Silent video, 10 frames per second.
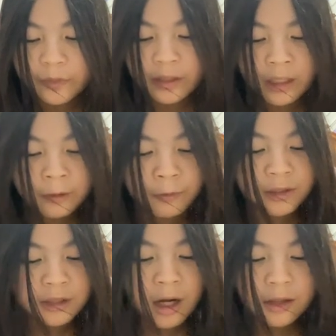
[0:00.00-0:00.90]
It
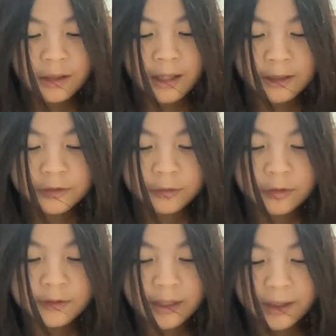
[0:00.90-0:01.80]
was a
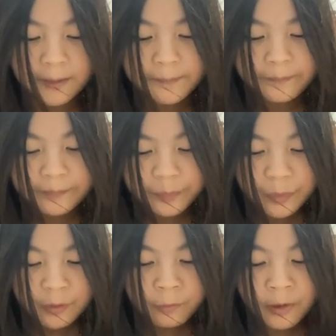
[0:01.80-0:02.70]
Tuesday,
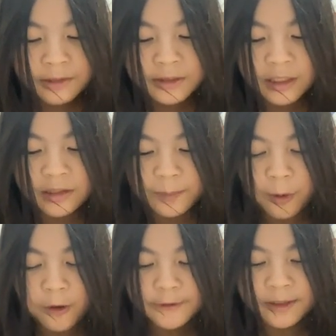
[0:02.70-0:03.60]
which is
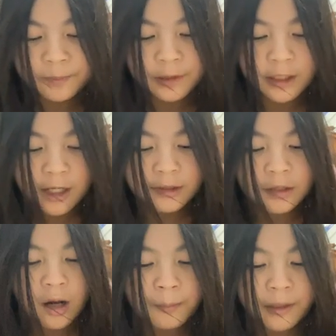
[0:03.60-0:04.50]
important because
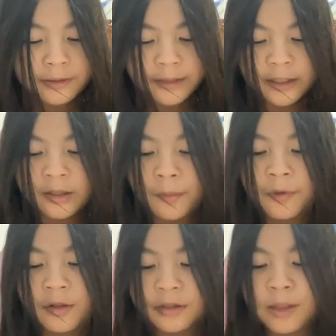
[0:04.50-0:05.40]
on Monday the
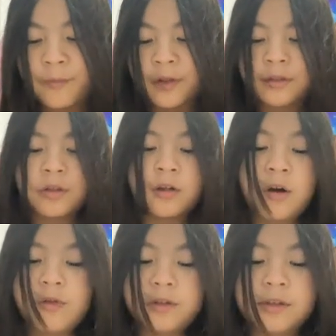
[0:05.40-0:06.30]
museum was closed.